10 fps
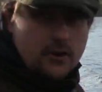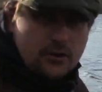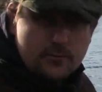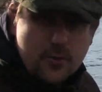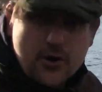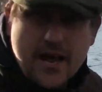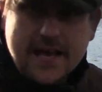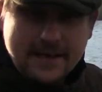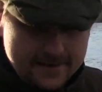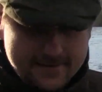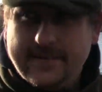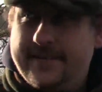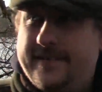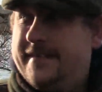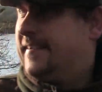Good morning,
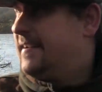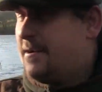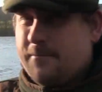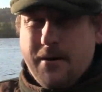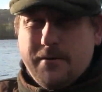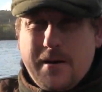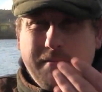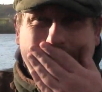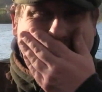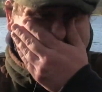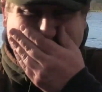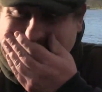welcome back.